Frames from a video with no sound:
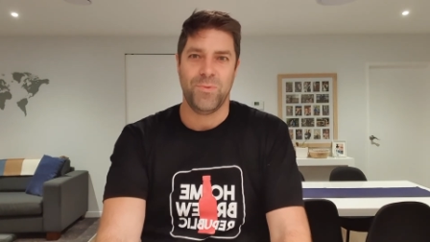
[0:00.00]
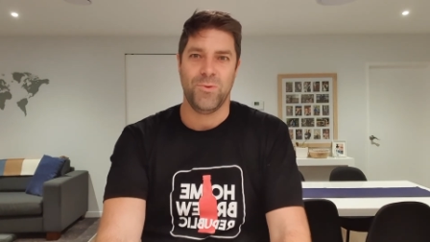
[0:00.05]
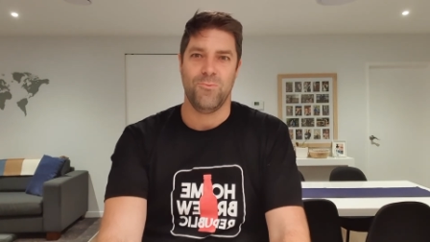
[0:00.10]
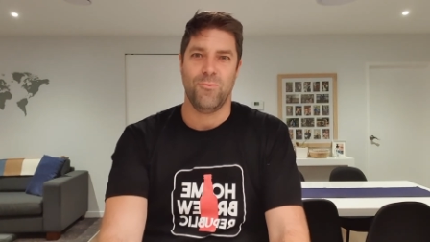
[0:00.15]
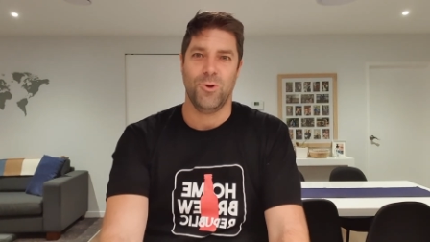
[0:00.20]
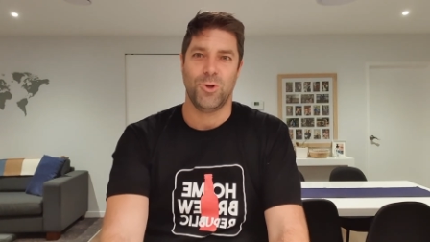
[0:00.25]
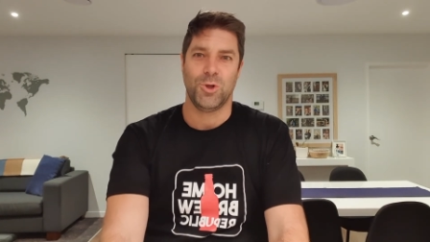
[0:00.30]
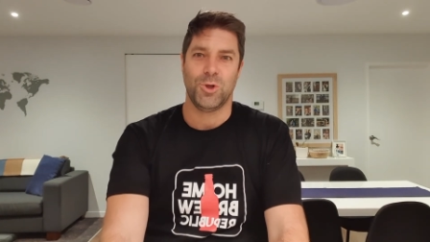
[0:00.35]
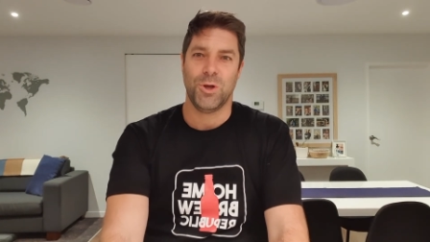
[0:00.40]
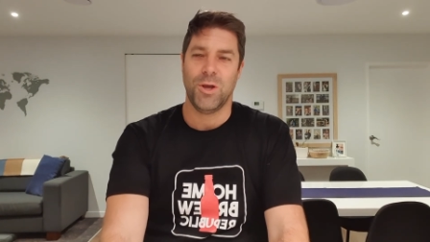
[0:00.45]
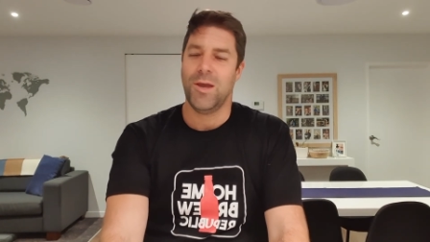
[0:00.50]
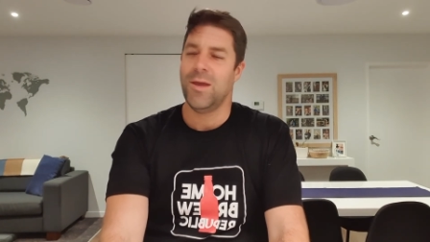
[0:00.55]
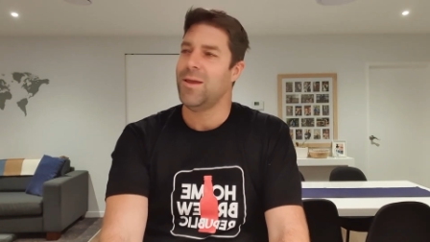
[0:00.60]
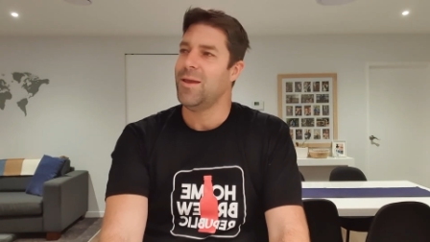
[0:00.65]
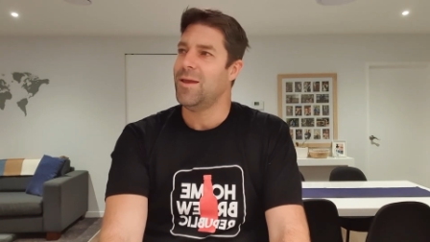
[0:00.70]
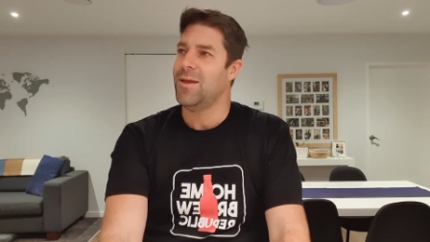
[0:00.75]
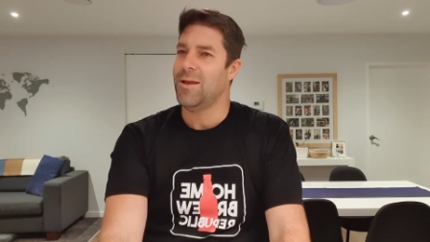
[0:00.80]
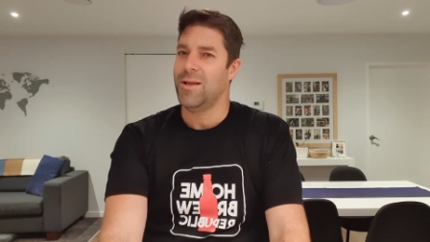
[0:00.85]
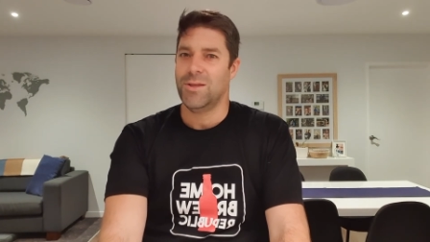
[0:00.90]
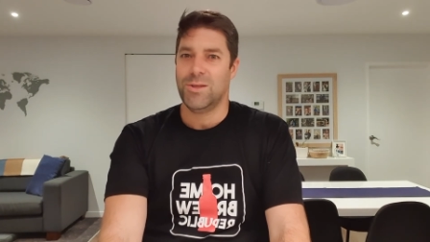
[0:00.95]
which,
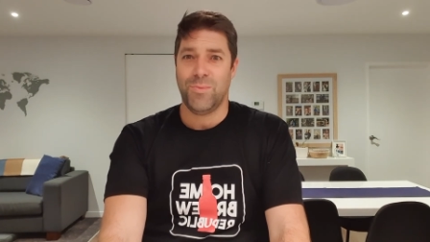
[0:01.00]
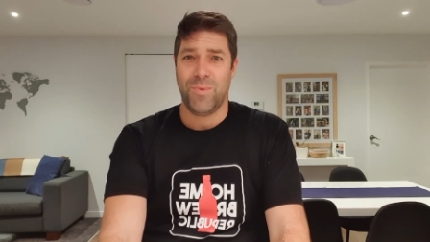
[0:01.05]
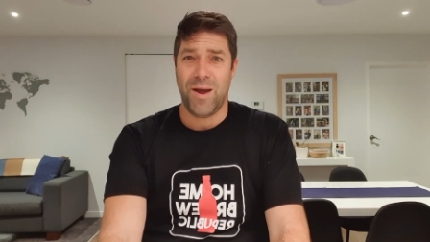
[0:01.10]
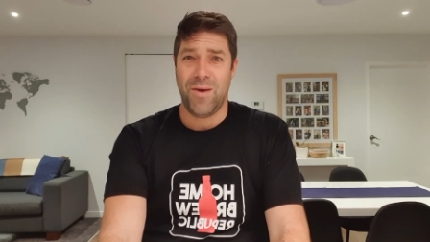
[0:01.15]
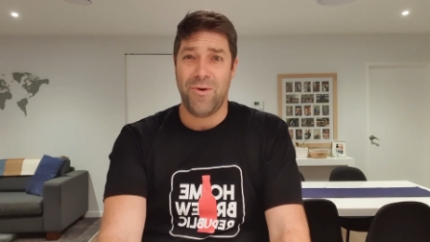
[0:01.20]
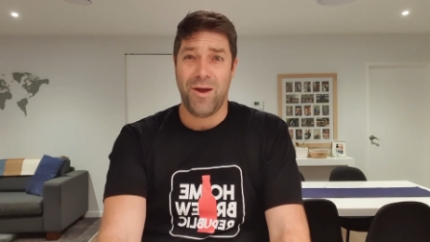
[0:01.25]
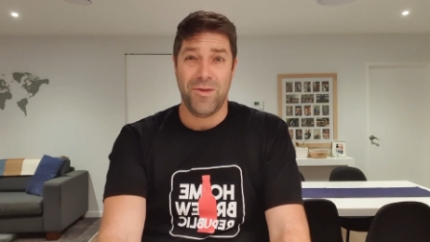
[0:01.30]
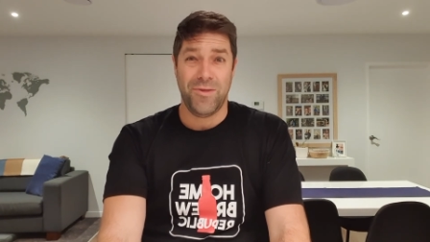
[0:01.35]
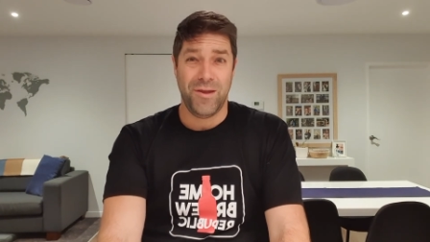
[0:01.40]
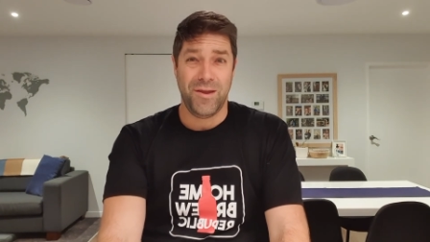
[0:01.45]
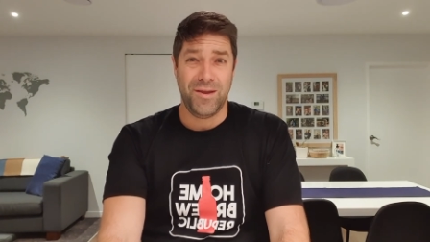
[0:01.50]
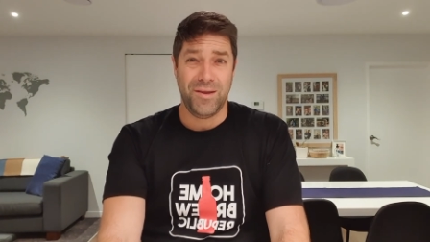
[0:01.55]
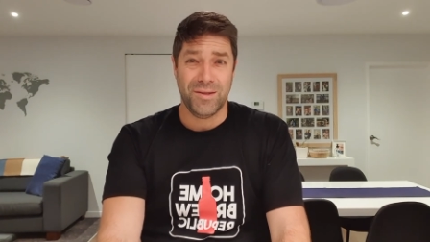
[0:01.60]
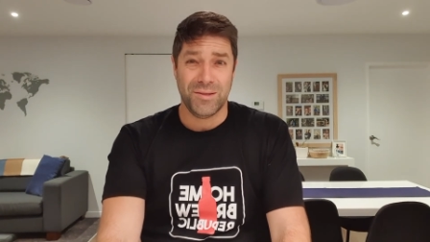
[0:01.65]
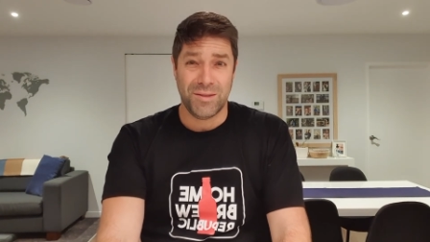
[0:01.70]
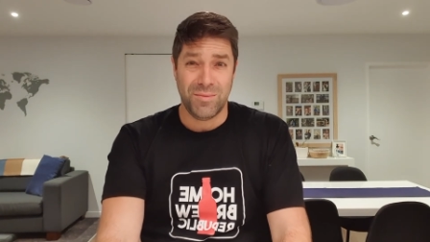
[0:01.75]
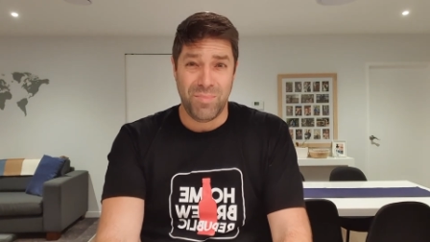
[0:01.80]
to my way of thinking, is the